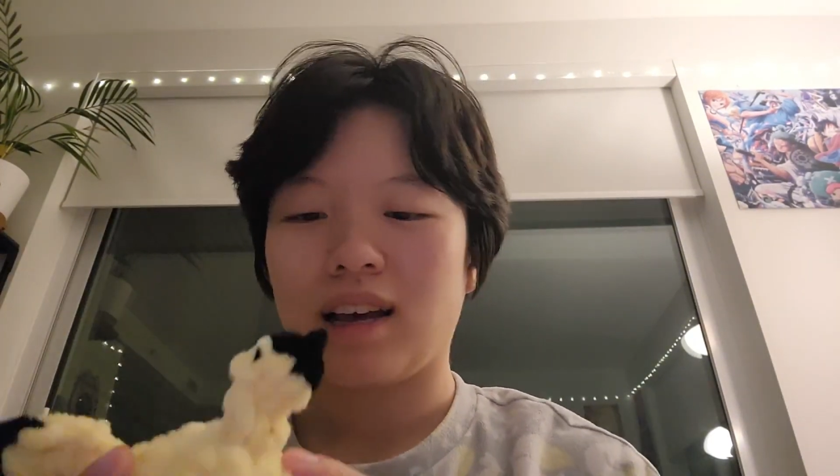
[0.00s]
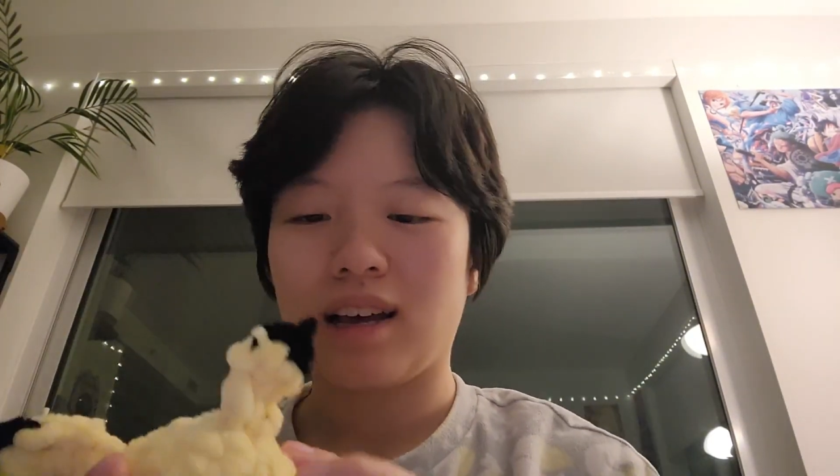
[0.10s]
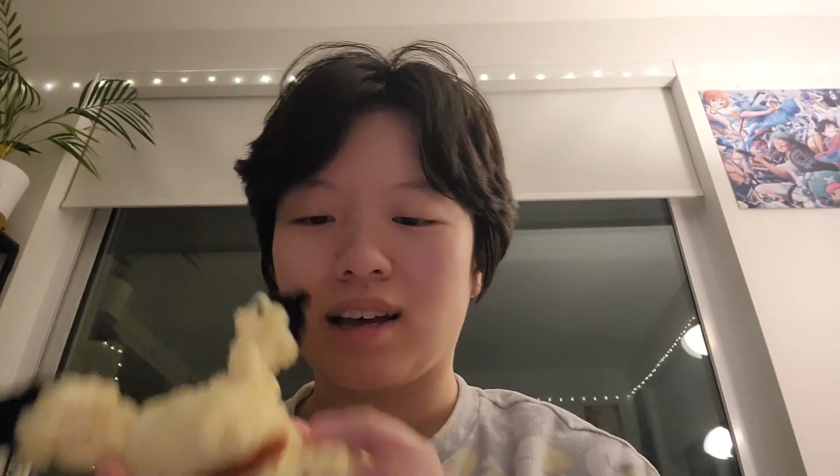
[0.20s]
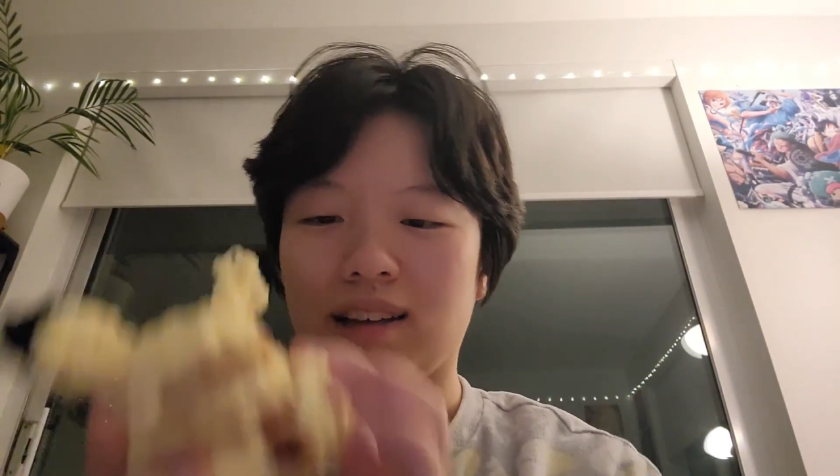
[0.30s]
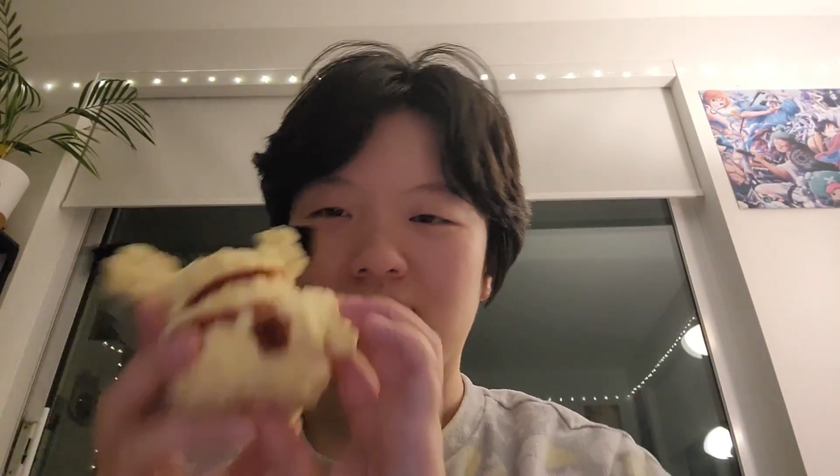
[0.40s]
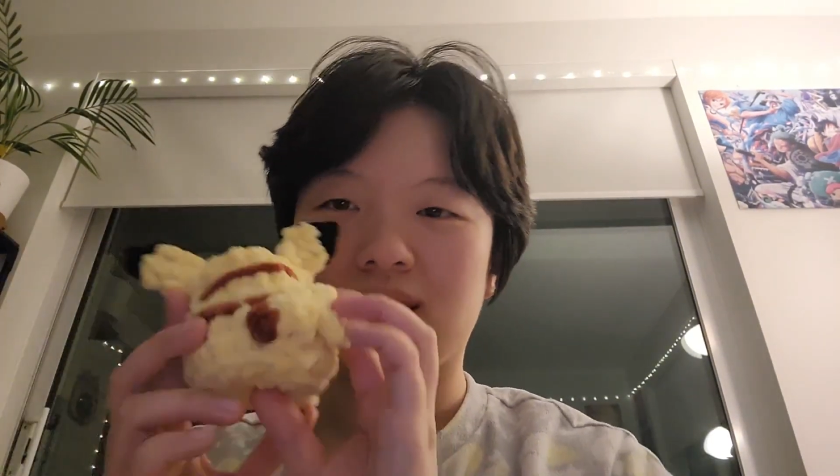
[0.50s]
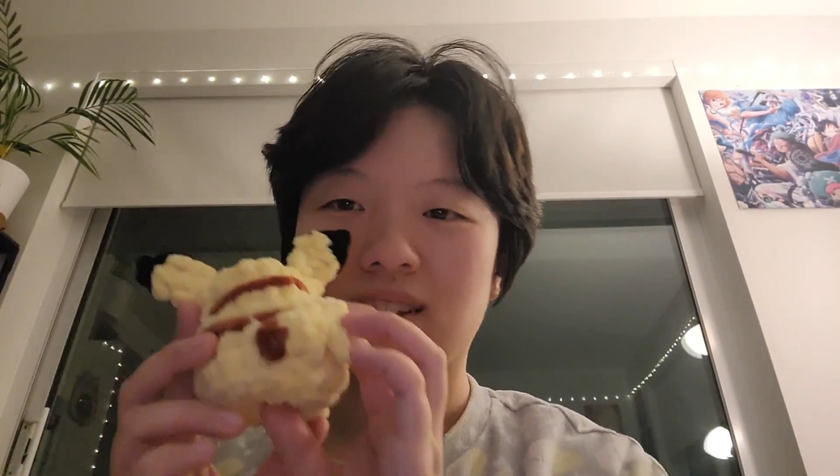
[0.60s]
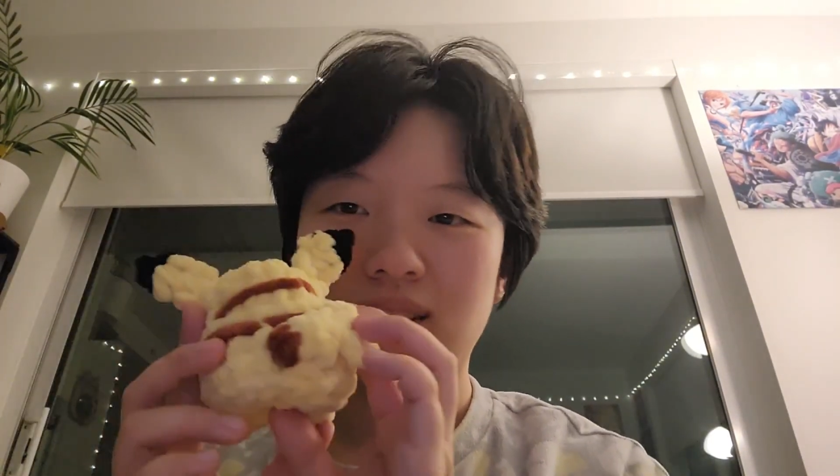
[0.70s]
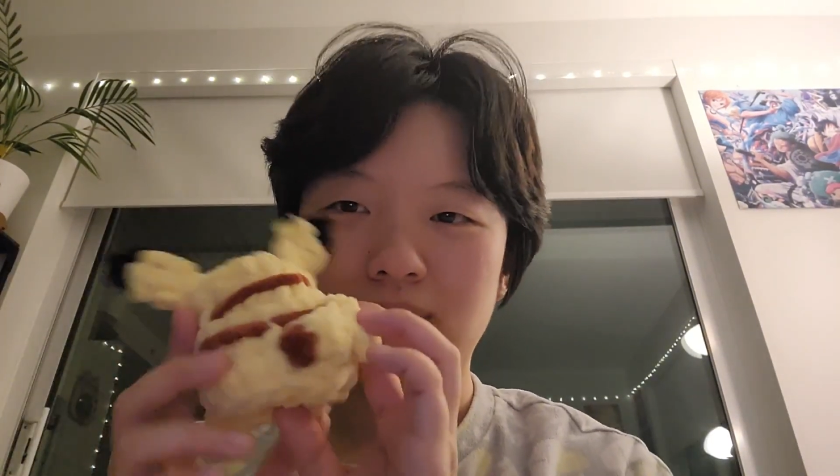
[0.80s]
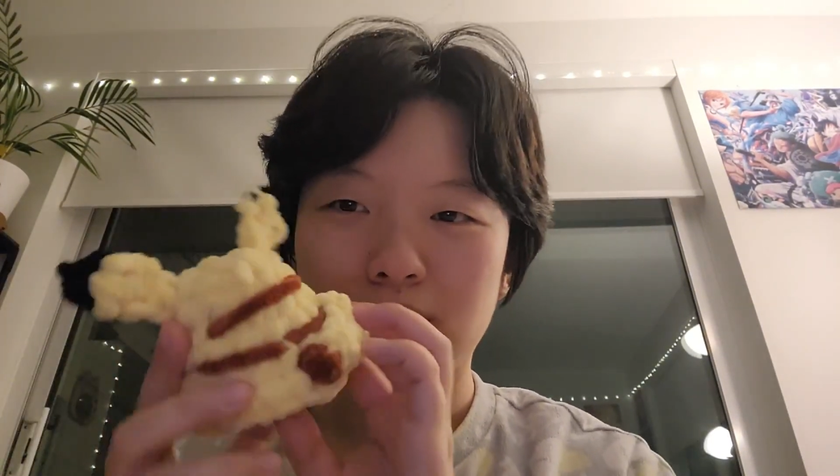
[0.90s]
and
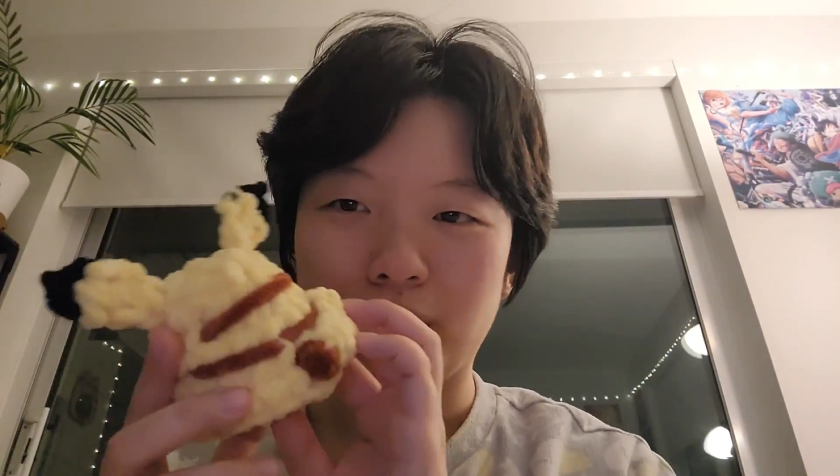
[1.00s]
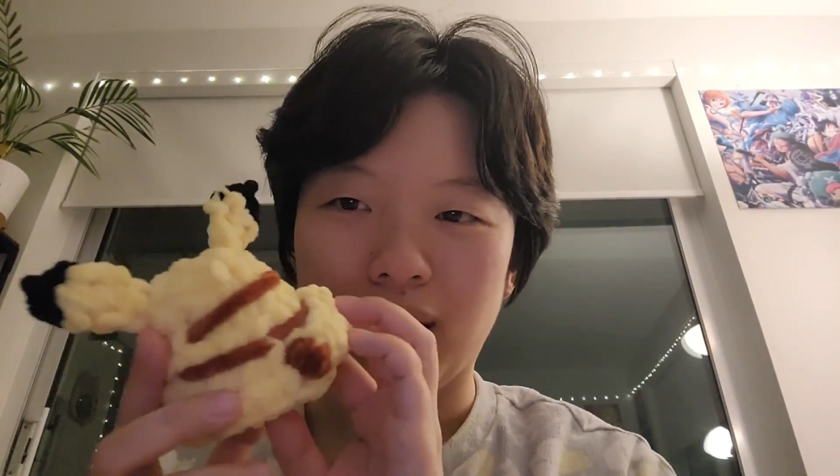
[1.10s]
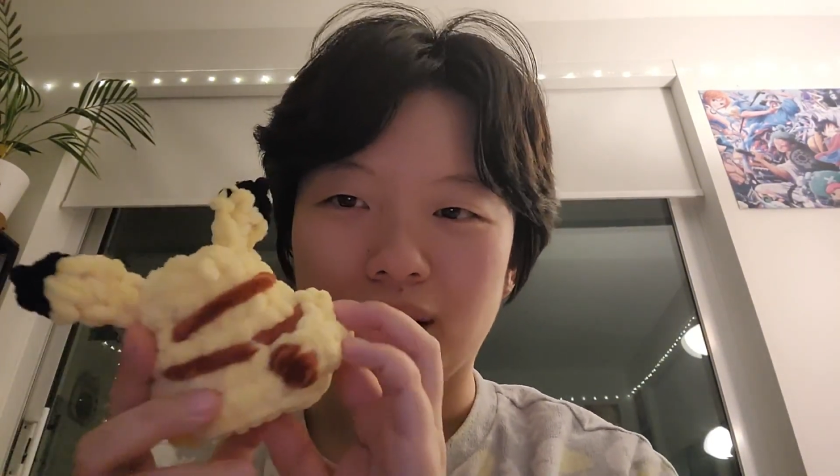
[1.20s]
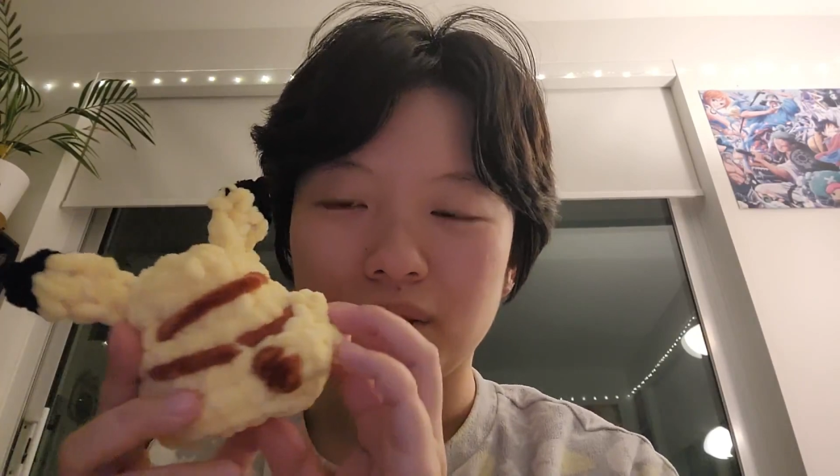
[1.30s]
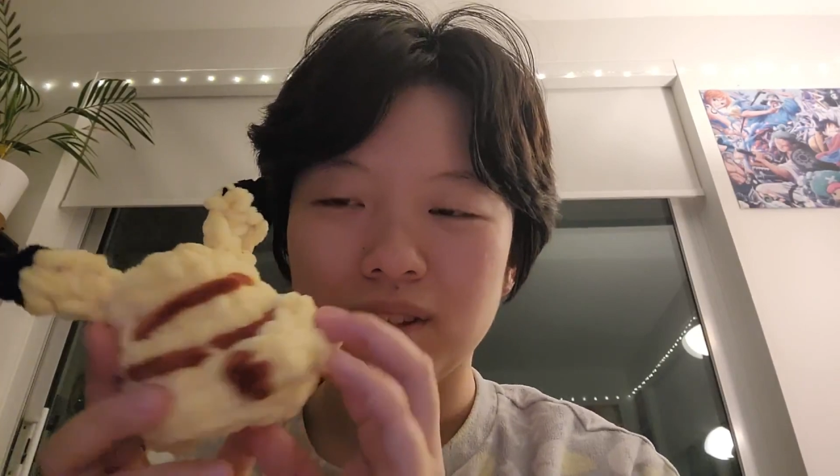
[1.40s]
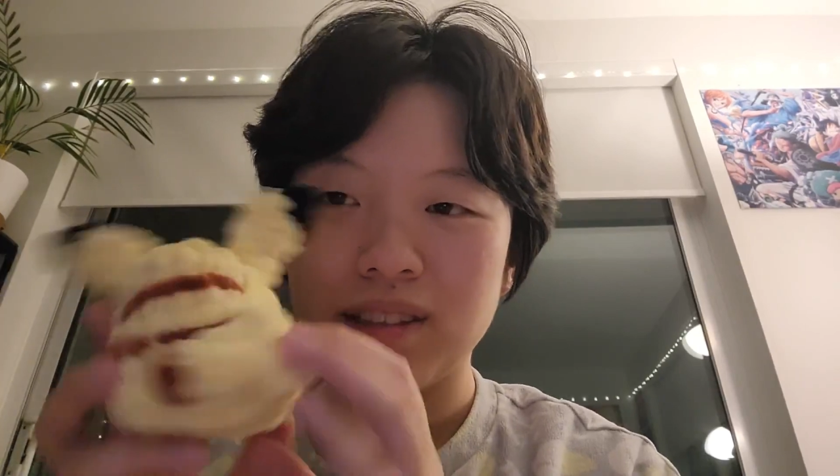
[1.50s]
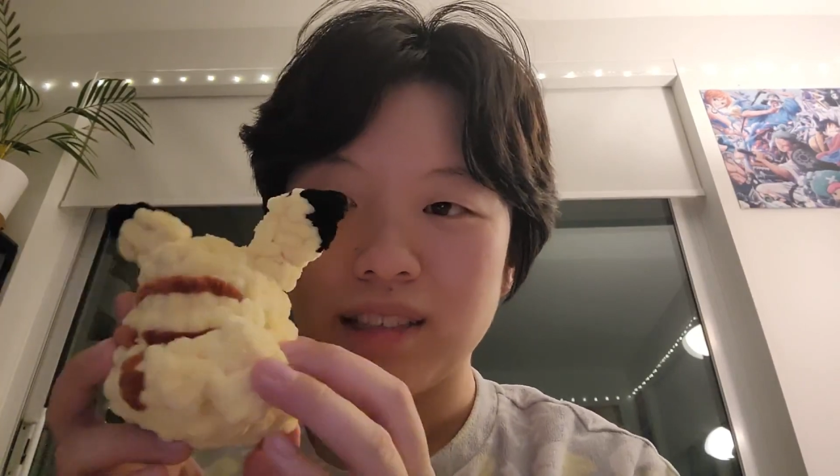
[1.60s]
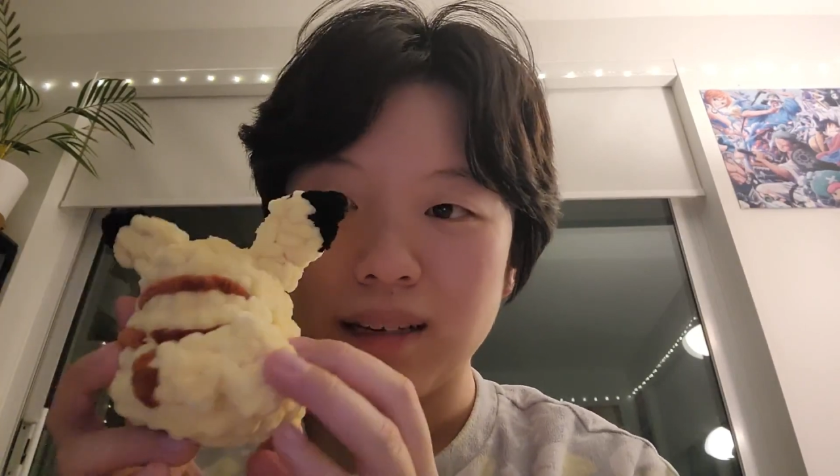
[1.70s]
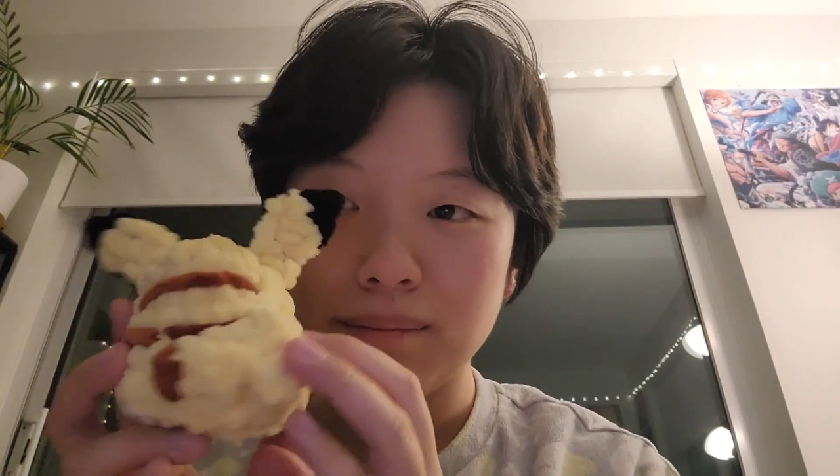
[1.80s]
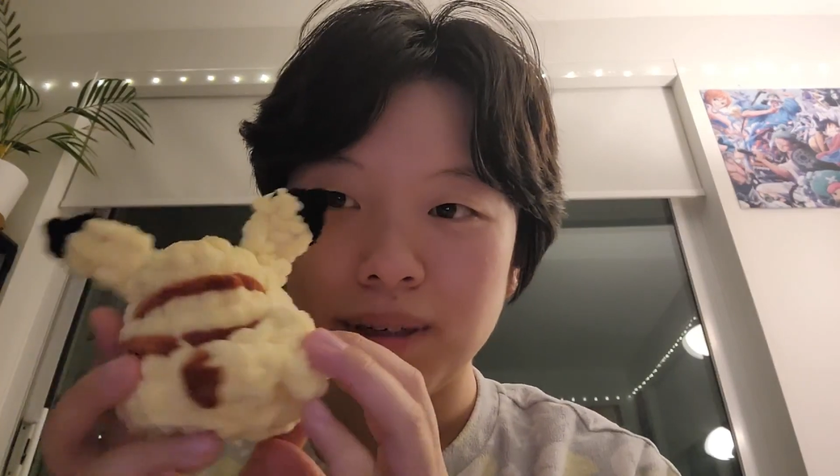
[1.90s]
brown
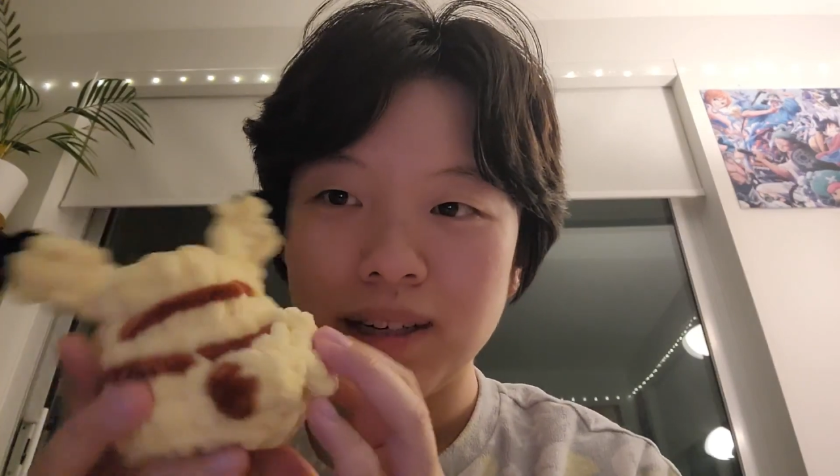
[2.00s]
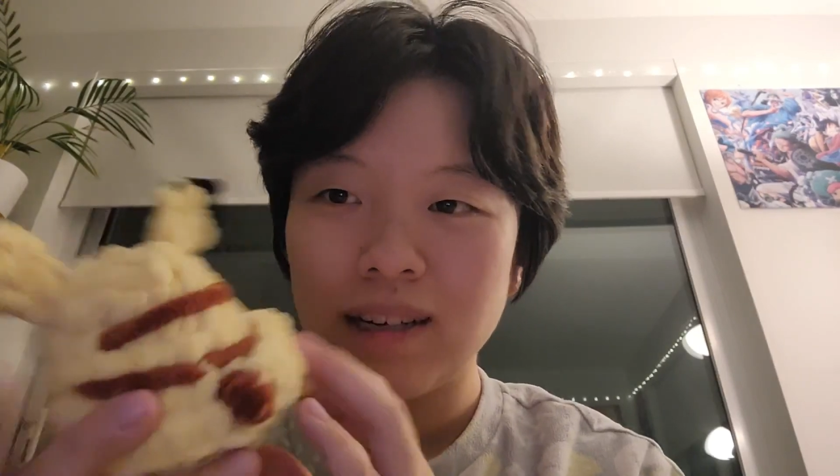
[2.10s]
tip.